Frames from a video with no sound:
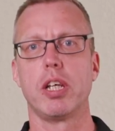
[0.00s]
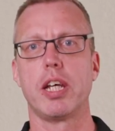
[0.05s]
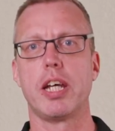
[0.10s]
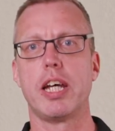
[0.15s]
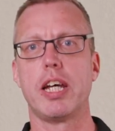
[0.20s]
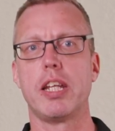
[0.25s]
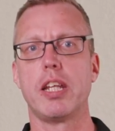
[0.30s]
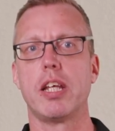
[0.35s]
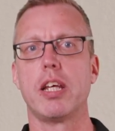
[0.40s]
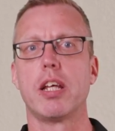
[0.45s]

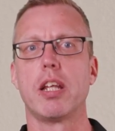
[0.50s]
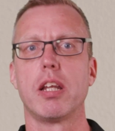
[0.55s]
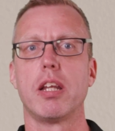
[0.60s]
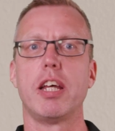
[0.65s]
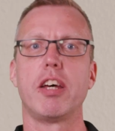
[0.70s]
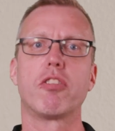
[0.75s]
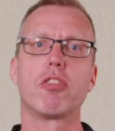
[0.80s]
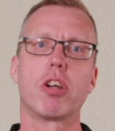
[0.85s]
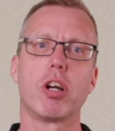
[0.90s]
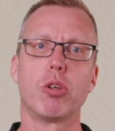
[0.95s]
And
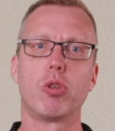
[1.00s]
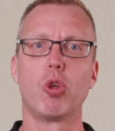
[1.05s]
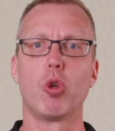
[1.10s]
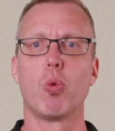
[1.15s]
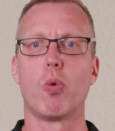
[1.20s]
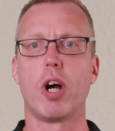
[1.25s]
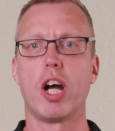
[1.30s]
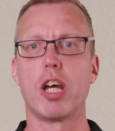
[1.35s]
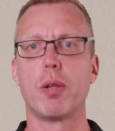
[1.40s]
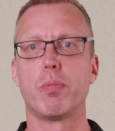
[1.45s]
let's go to
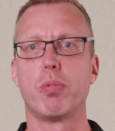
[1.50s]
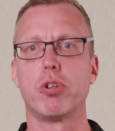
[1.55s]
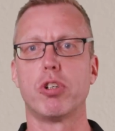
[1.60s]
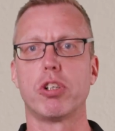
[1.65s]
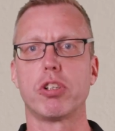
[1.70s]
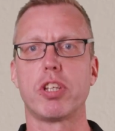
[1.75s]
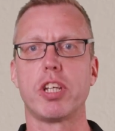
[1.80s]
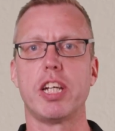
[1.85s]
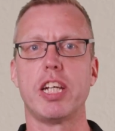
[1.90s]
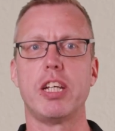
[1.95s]
the
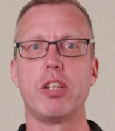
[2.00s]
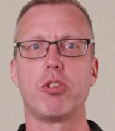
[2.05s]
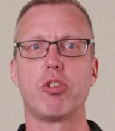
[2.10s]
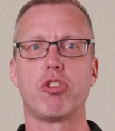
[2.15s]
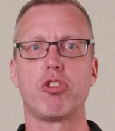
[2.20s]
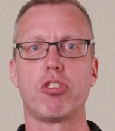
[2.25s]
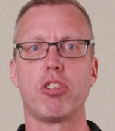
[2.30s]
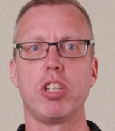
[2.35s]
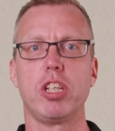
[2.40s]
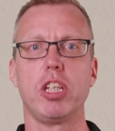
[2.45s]
whiteboard and to
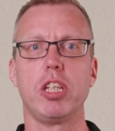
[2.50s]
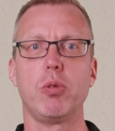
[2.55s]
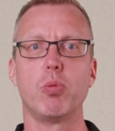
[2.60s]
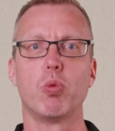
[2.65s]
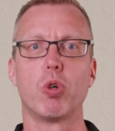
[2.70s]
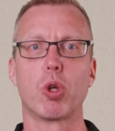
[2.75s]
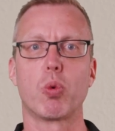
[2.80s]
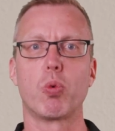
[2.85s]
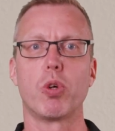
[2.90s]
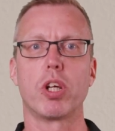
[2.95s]
see
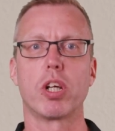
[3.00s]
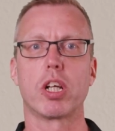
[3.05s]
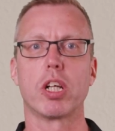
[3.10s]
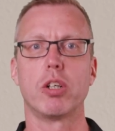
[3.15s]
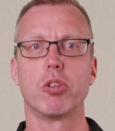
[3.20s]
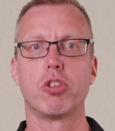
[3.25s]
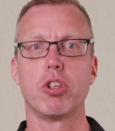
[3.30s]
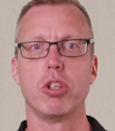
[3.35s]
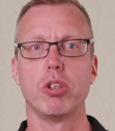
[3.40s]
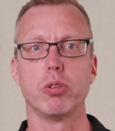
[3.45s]
what we're
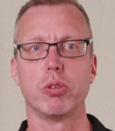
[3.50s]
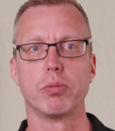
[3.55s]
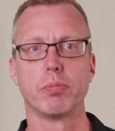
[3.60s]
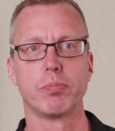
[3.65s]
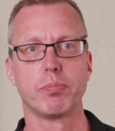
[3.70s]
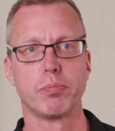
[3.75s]
going to do.